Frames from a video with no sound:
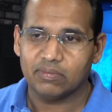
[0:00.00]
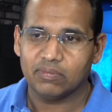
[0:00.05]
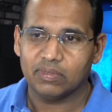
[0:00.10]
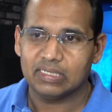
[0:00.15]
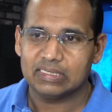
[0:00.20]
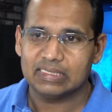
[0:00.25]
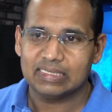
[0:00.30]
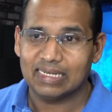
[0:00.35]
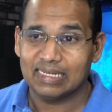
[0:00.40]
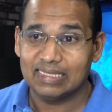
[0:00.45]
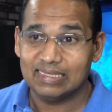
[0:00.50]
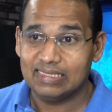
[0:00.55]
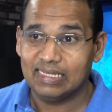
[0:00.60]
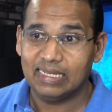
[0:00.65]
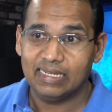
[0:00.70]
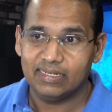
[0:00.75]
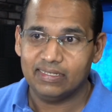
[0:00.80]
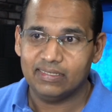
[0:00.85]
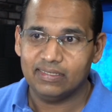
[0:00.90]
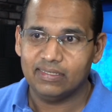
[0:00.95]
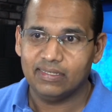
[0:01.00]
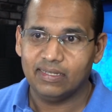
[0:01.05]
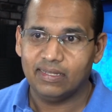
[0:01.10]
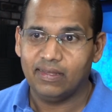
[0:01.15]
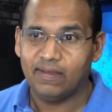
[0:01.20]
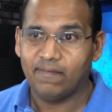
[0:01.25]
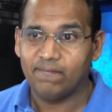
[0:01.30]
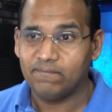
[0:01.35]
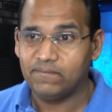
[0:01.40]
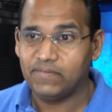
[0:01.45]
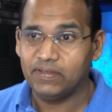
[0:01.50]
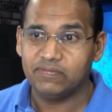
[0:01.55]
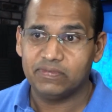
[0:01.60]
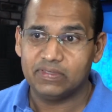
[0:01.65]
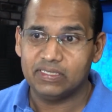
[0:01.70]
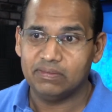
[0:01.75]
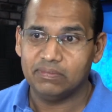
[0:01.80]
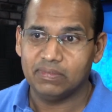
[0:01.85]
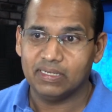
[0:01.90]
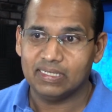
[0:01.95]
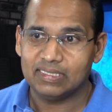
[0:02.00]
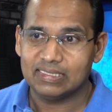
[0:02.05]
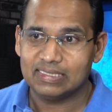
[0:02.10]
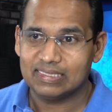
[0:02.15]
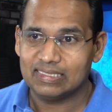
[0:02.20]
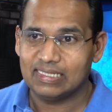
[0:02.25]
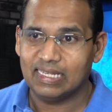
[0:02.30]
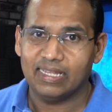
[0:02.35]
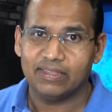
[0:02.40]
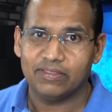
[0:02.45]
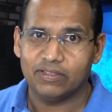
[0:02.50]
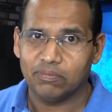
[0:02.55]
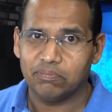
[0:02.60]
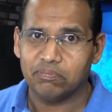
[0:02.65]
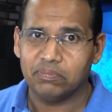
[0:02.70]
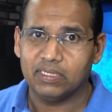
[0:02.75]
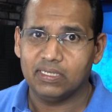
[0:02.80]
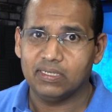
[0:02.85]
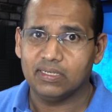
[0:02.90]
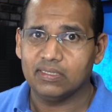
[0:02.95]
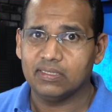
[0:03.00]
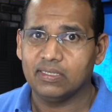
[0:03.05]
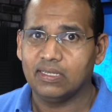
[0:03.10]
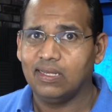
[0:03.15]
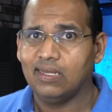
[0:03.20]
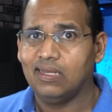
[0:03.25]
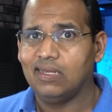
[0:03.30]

But it's not a daily 15-minute stand-up meeting.